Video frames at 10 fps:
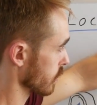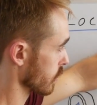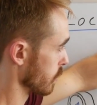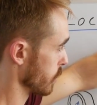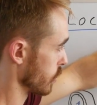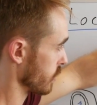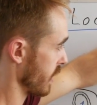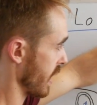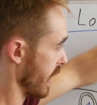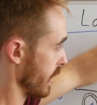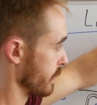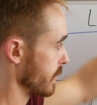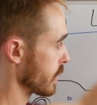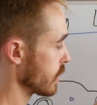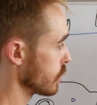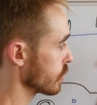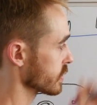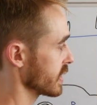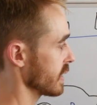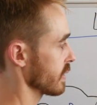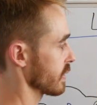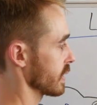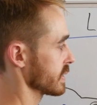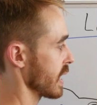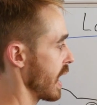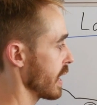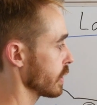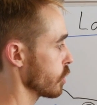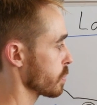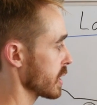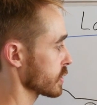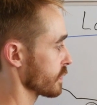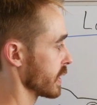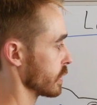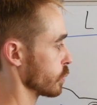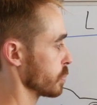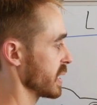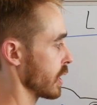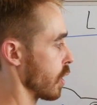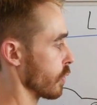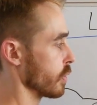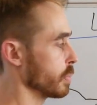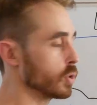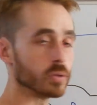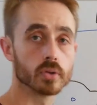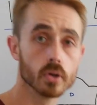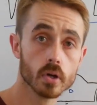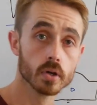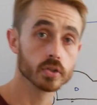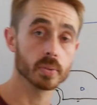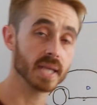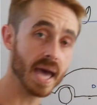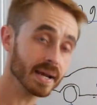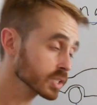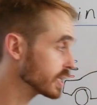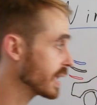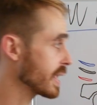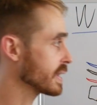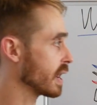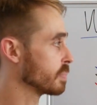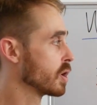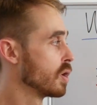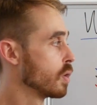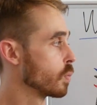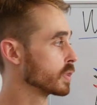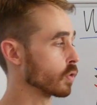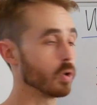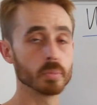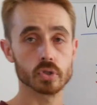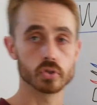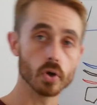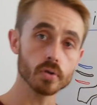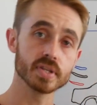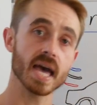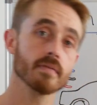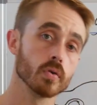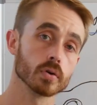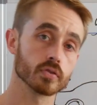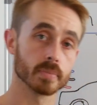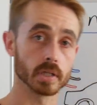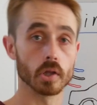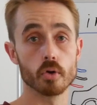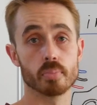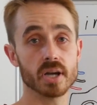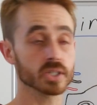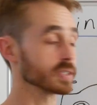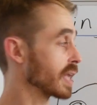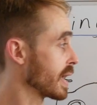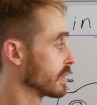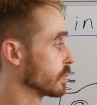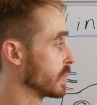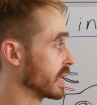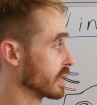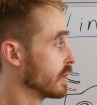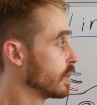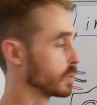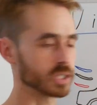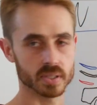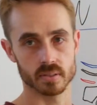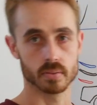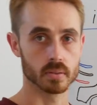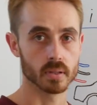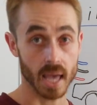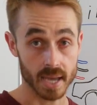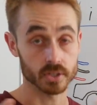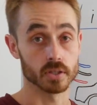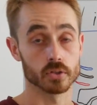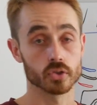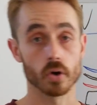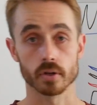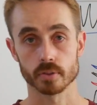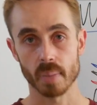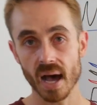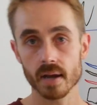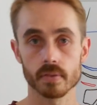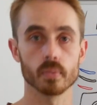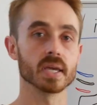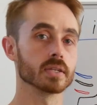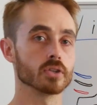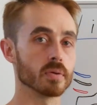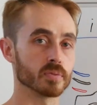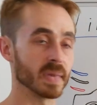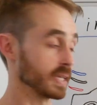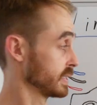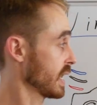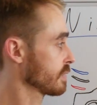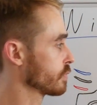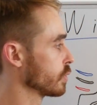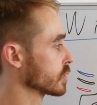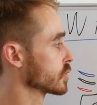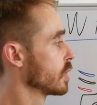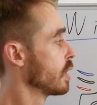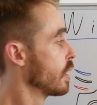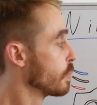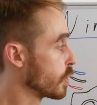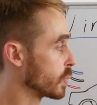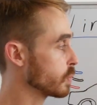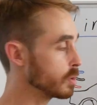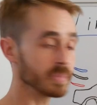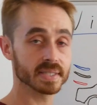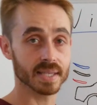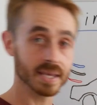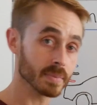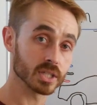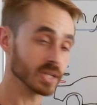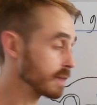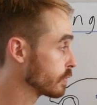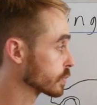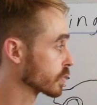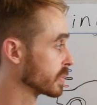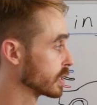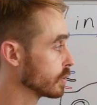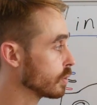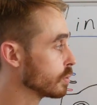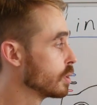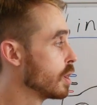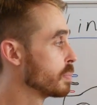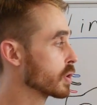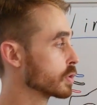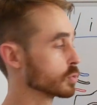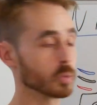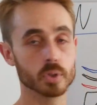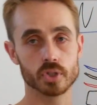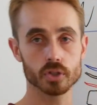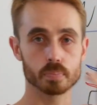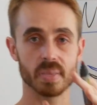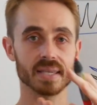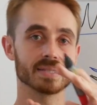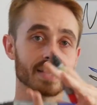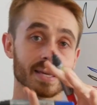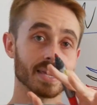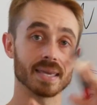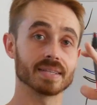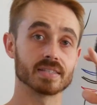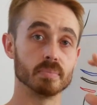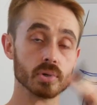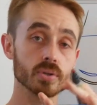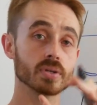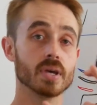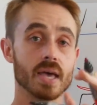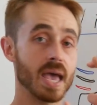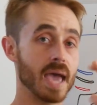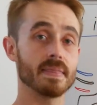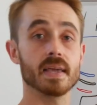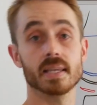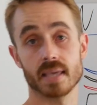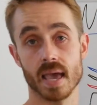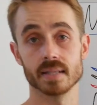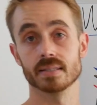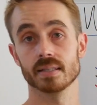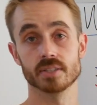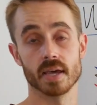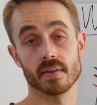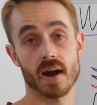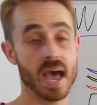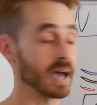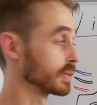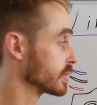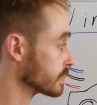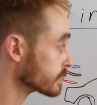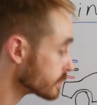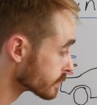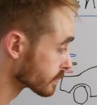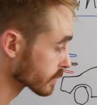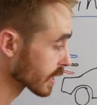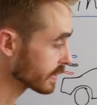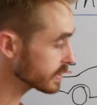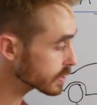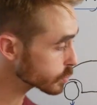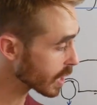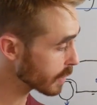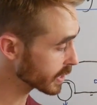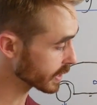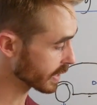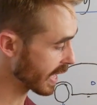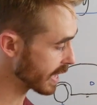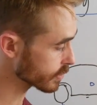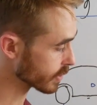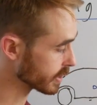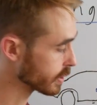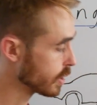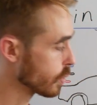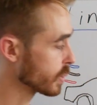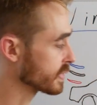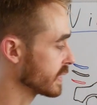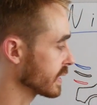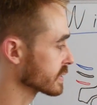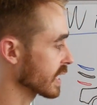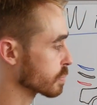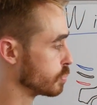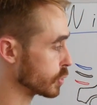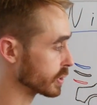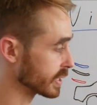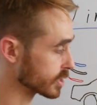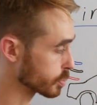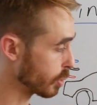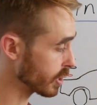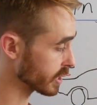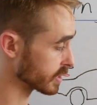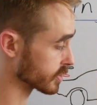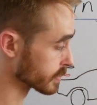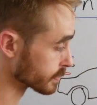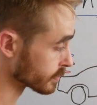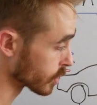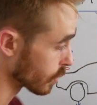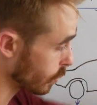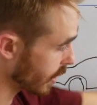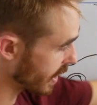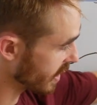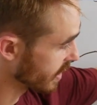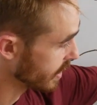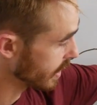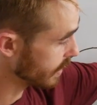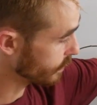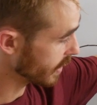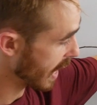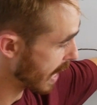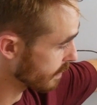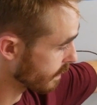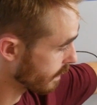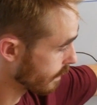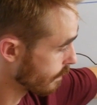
the boot there, you can see that the entire low pressure field would be on the boot. So we'd actually end up with almost no downforce from the low pressure side of the wing, which is actually the strongest part of the wing in terms of making downforce, but we wouldn't be seeing much downforce from it at all because we would just be sucking against the boot and they'd cancel each other out. This is why we can counter it with things like boot lid spoilers, where if we have